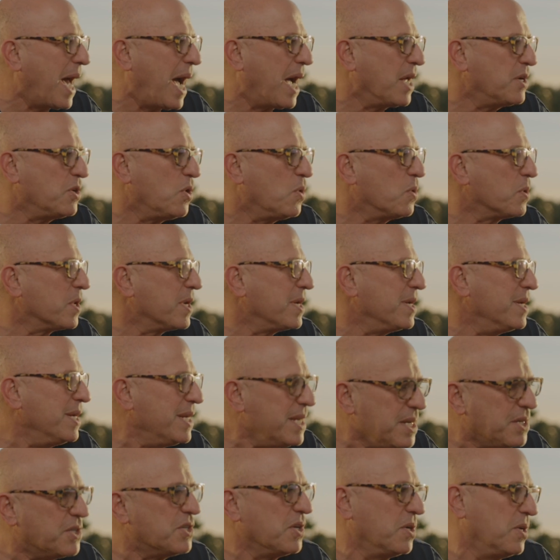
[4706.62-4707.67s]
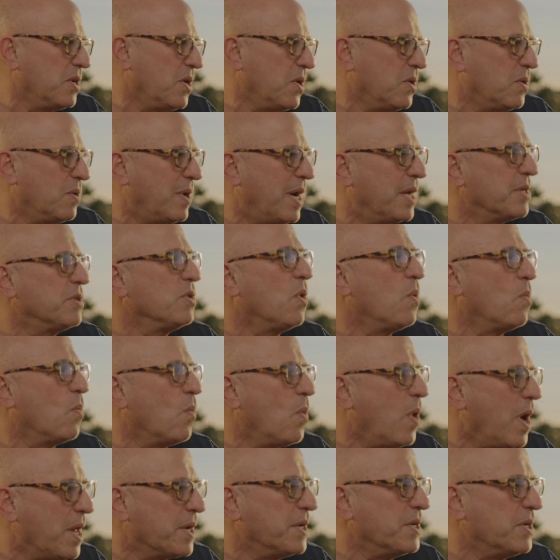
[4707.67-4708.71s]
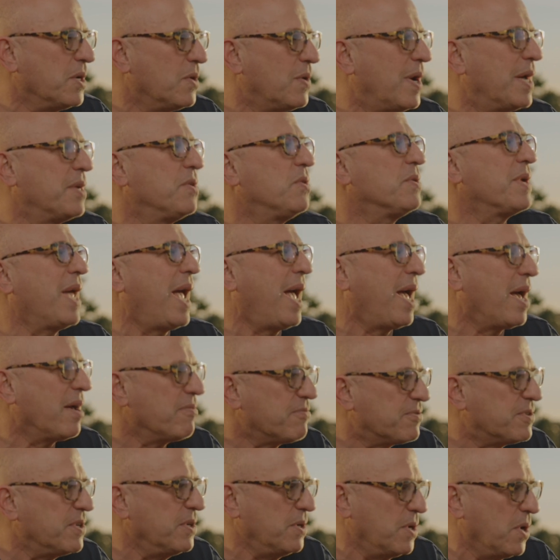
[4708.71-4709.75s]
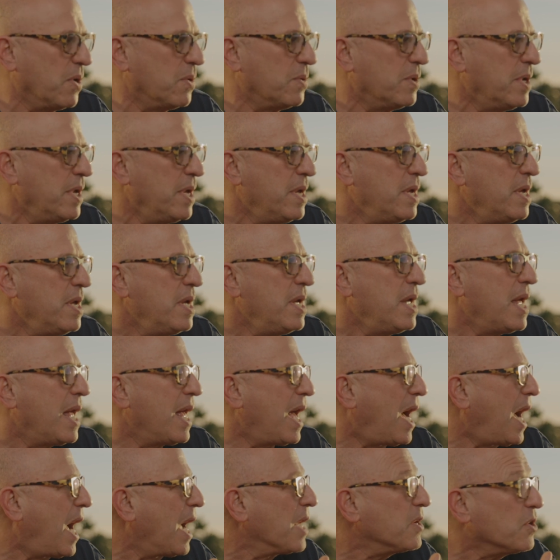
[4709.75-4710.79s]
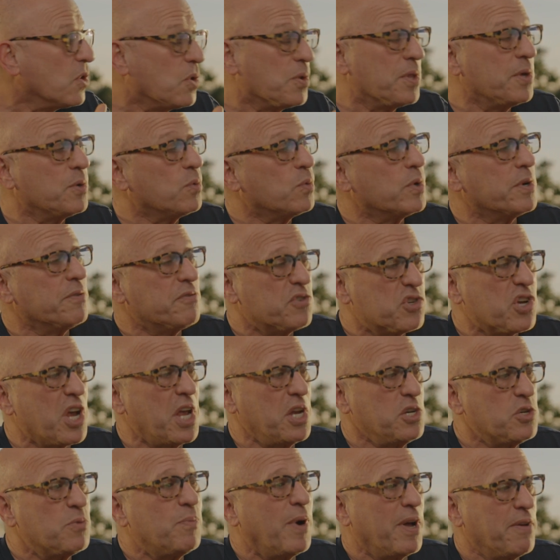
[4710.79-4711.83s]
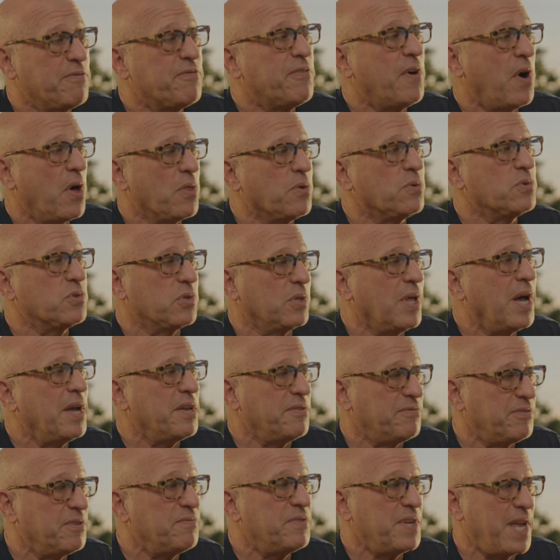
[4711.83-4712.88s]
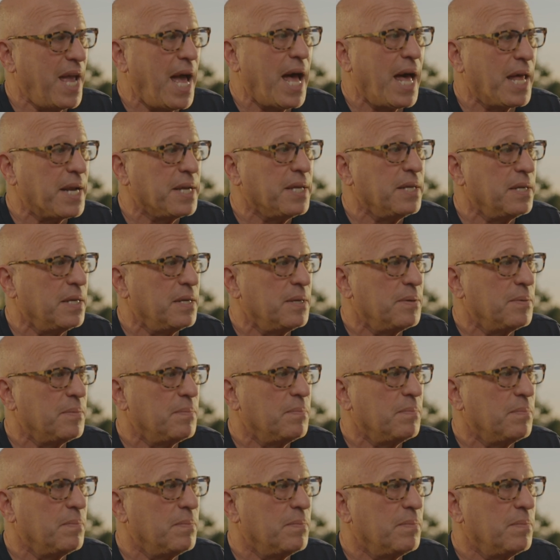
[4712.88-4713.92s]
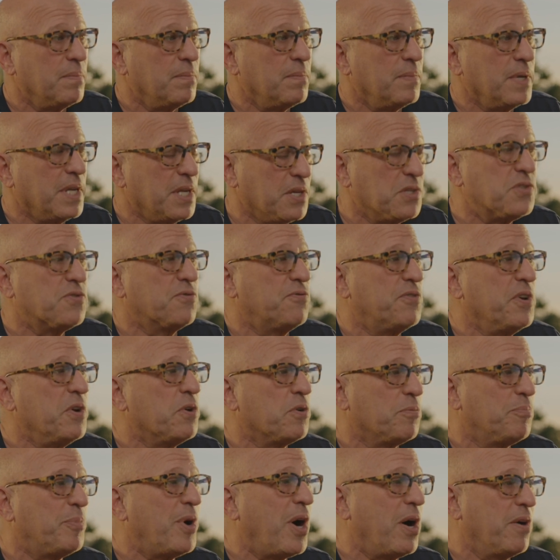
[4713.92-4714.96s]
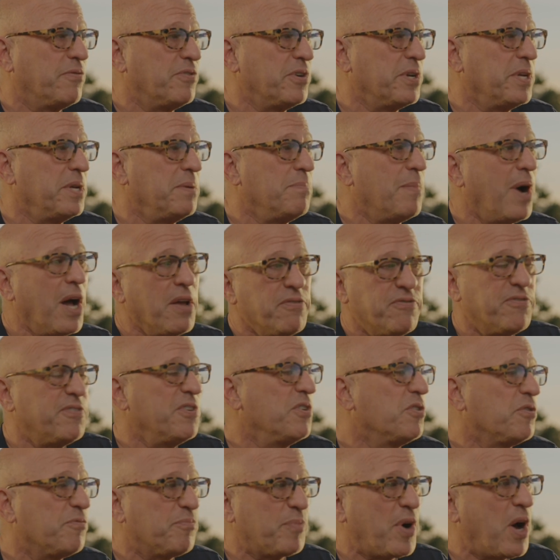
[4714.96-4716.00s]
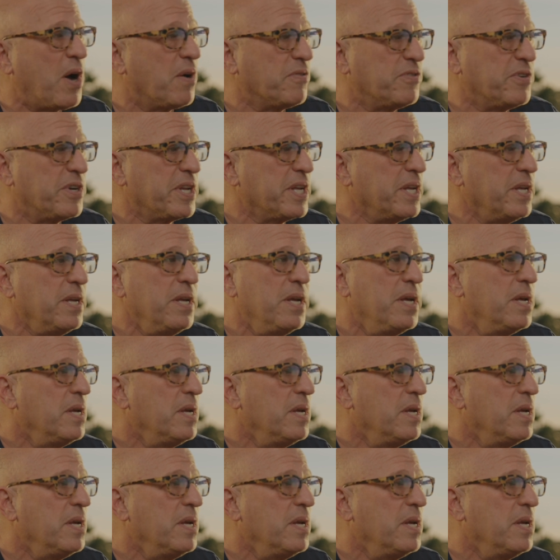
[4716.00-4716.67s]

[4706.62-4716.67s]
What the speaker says: I don't need to know. I don't want to know. I don't have to know. I know that it would have changed my father's life if he had it. His fear of poverty, my fear of poverty.